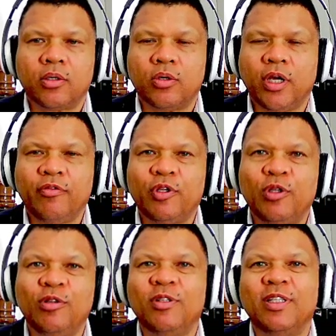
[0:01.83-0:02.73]
Good
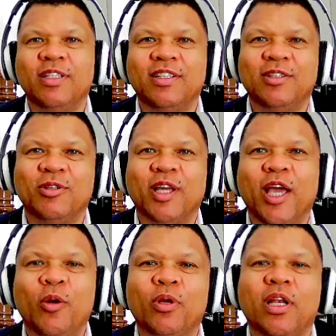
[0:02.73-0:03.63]
afternoon. Today
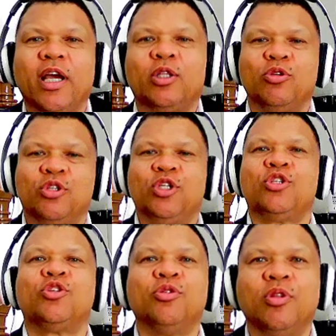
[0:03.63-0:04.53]
I would like to
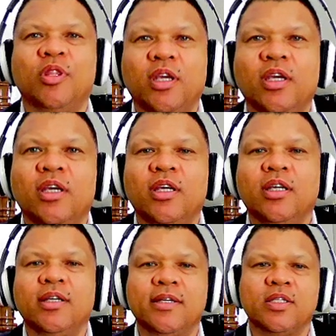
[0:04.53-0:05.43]
teach you
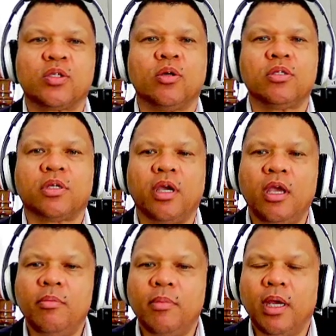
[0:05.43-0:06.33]
the Scotch
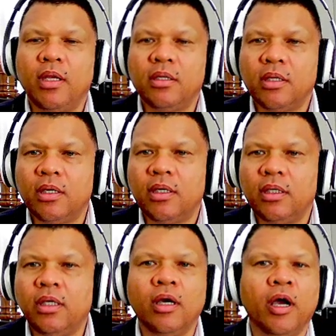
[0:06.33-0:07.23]
game, and
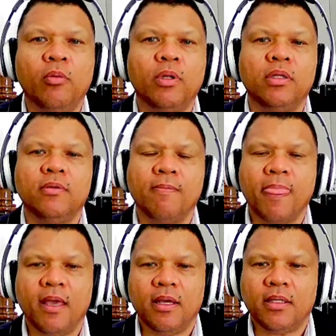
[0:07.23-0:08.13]
here I will
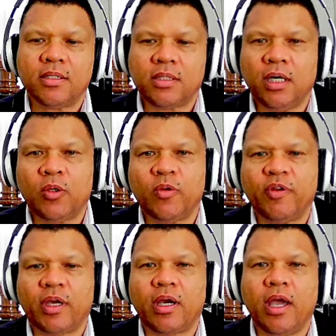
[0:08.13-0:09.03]
start with a
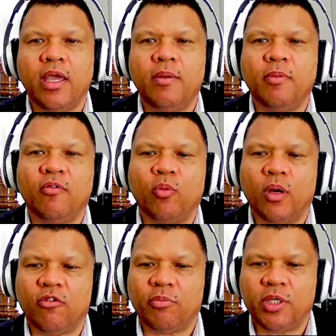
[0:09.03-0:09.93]
game of one
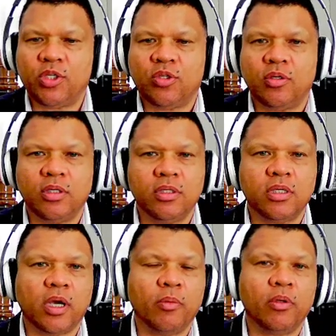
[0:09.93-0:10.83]
of my students.
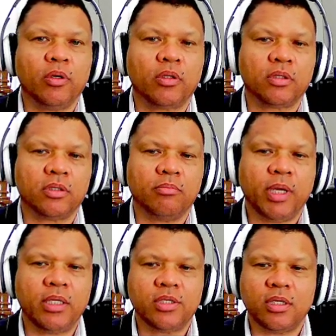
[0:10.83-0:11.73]
I will not
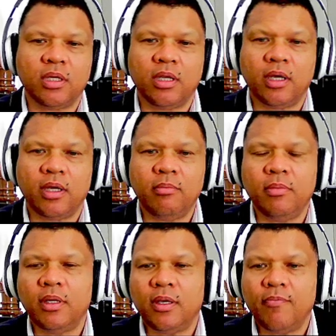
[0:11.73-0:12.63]
mention a name,
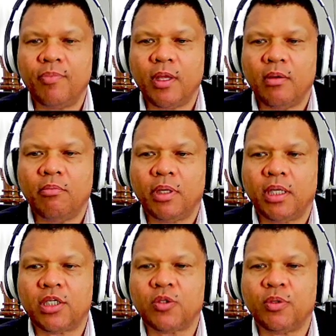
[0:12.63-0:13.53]
but I
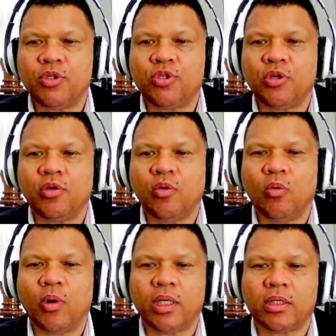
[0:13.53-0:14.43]
just want to show you
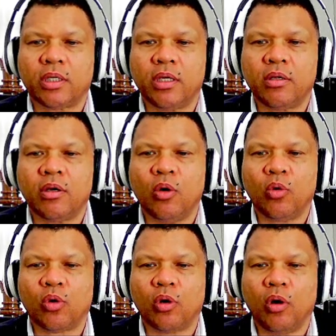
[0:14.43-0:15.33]
what can go
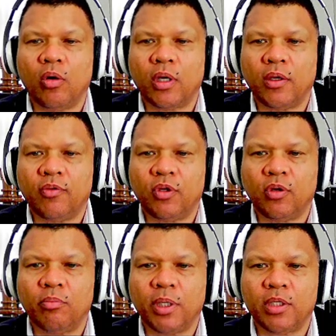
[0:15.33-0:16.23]
wrong if you
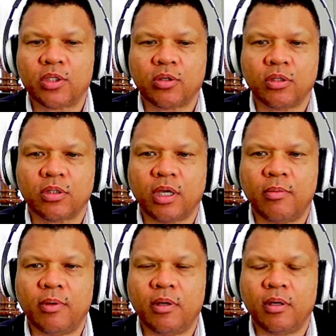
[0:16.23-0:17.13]
don't play the Scotch game